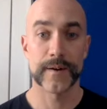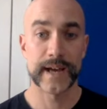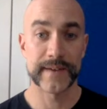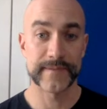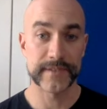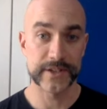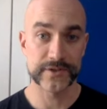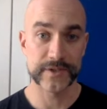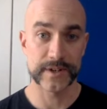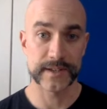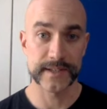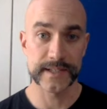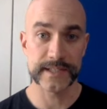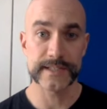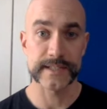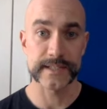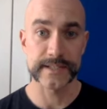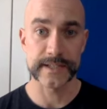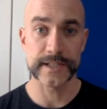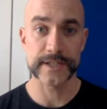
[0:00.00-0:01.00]
having drawn this
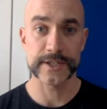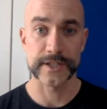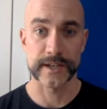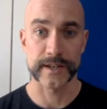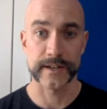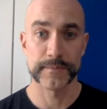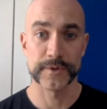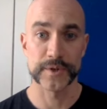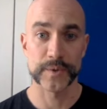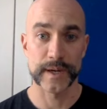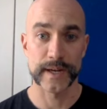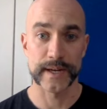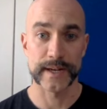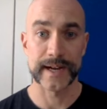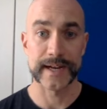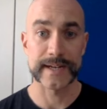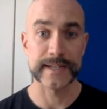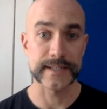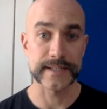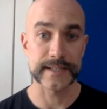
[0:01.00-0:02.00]
distinction between
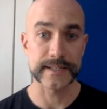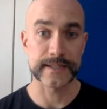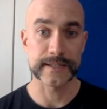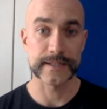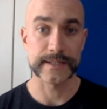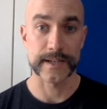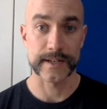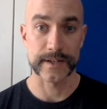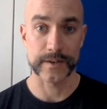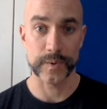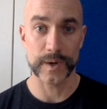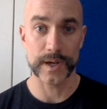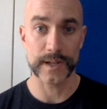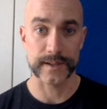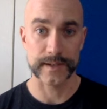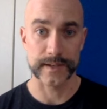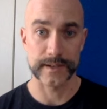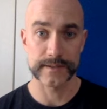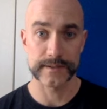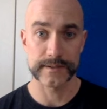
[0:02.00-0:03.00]
ideas and
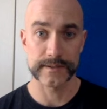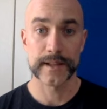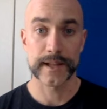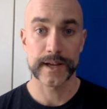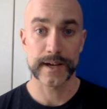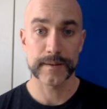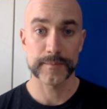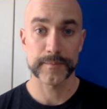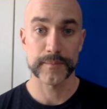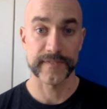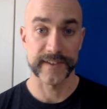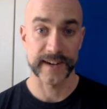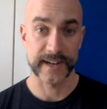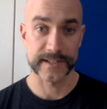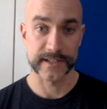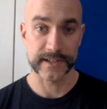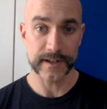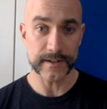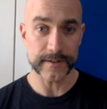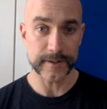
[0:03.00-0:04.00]
qualities, Locke provides
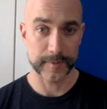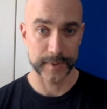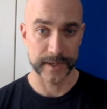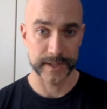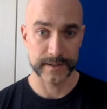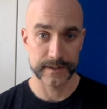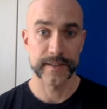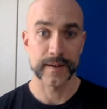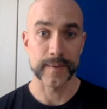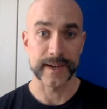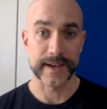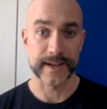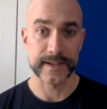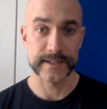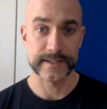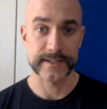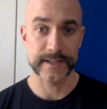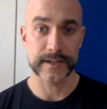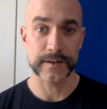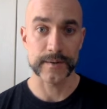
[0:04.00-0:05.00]
an argument that we can
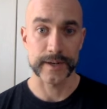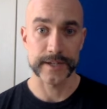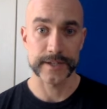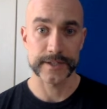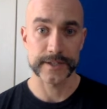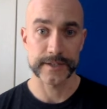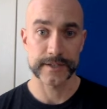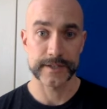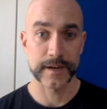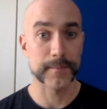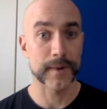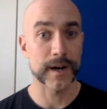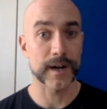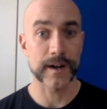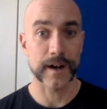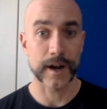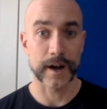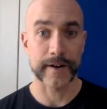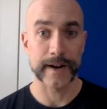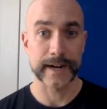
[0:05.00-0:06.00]
distinguish among
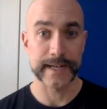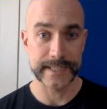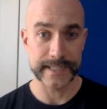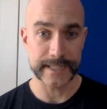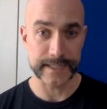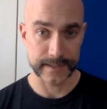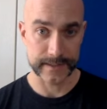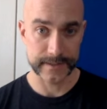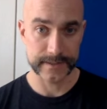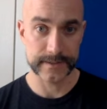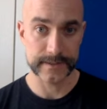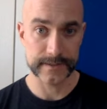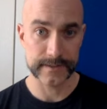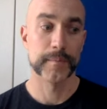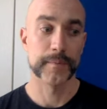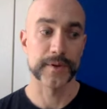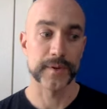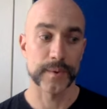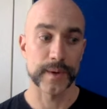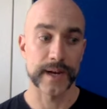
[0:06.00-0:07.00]
our ideas
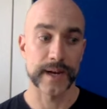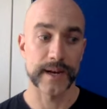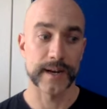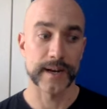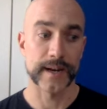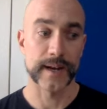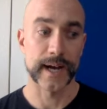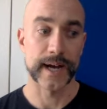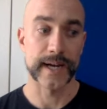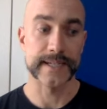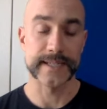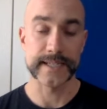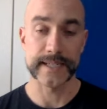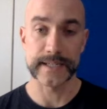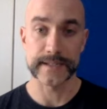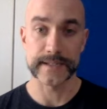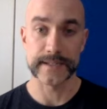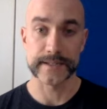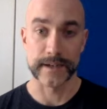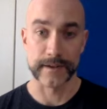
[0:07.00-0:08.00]
between
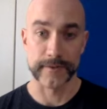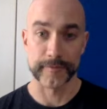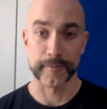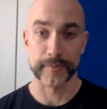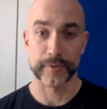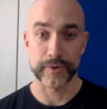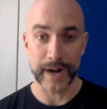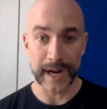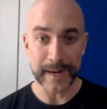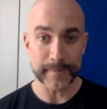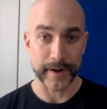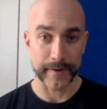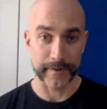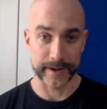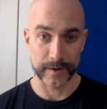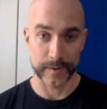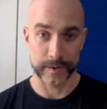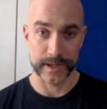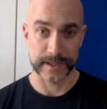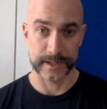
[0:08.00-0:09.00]
ideas of primary
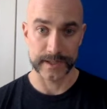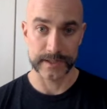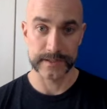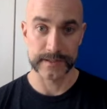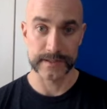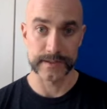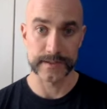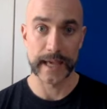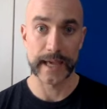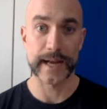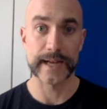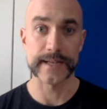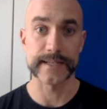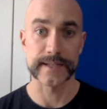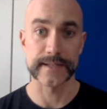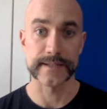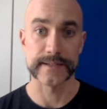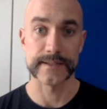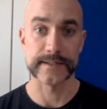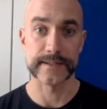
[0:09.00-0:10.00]
qualities and
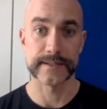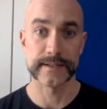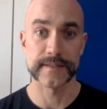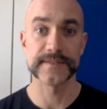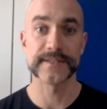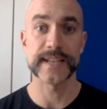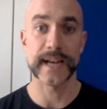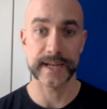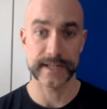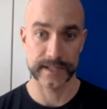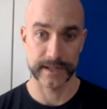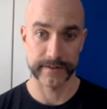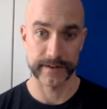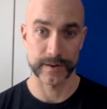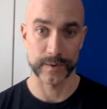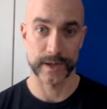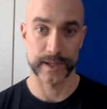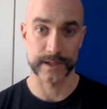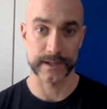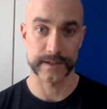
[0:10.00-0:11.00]
ideas of secondary
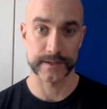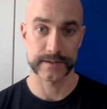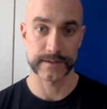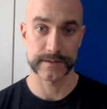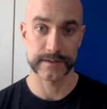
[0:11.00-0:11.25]
qualities.